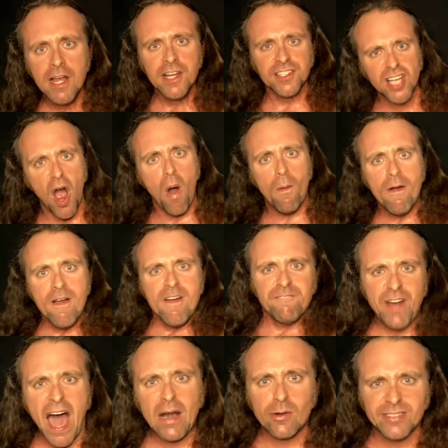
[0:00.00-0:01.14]
So,
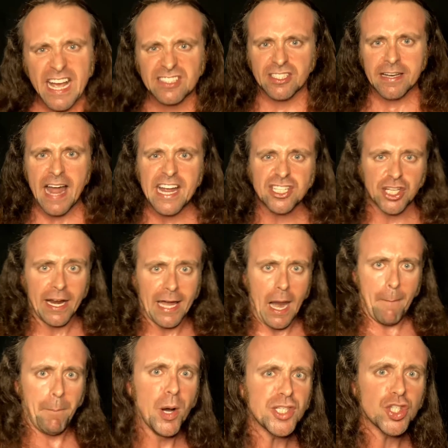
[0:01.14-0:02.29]
final destination, I
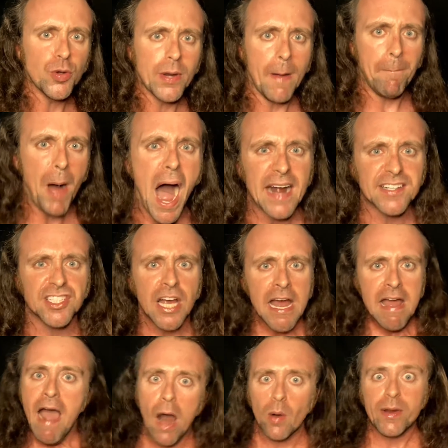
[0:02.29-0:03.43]
gotta put you in a box
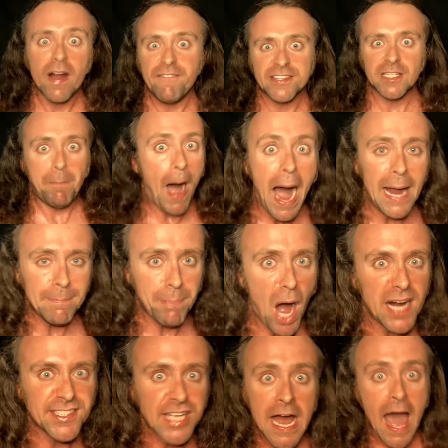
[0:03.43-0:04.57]
I don't care if it's a pine
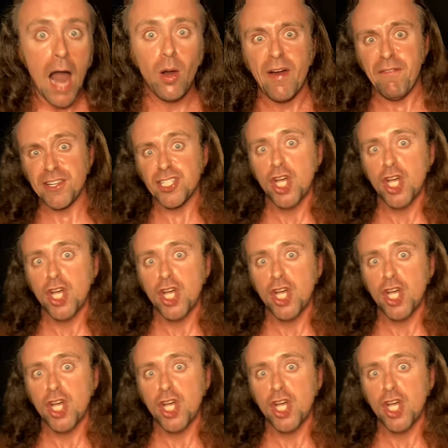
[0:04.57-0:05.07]
box. I don't care if it's